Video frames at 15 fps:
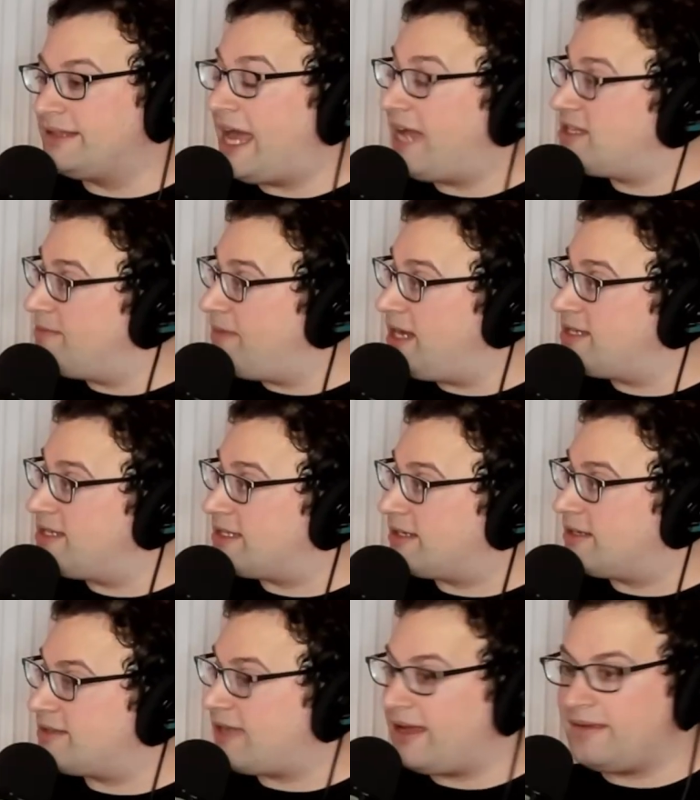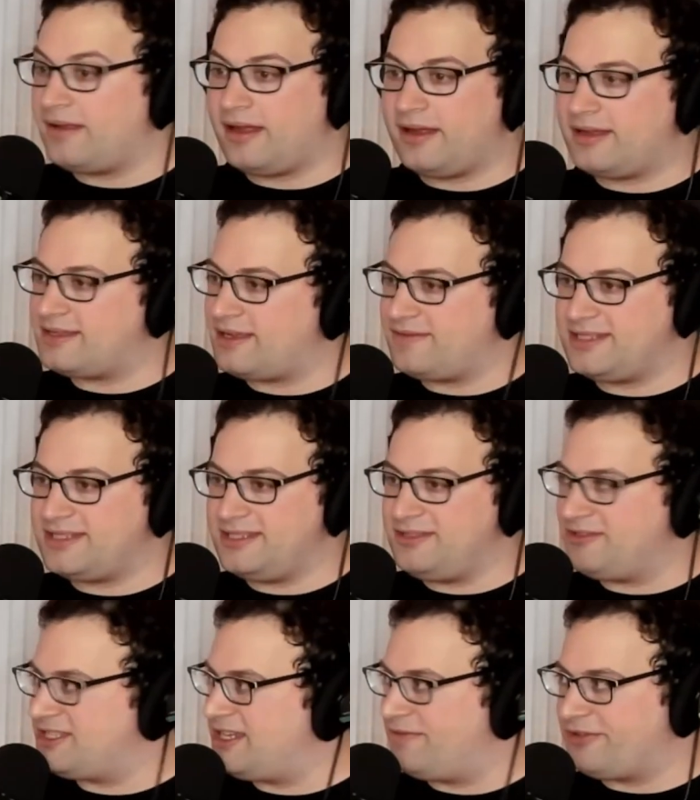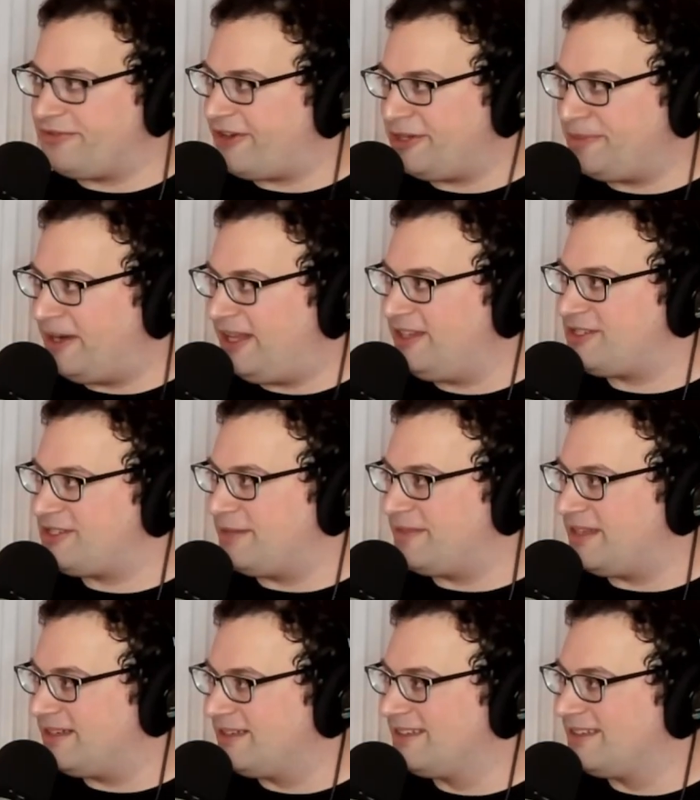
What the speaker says: That's amazing, because I've seen your stuff. You're very polished up there.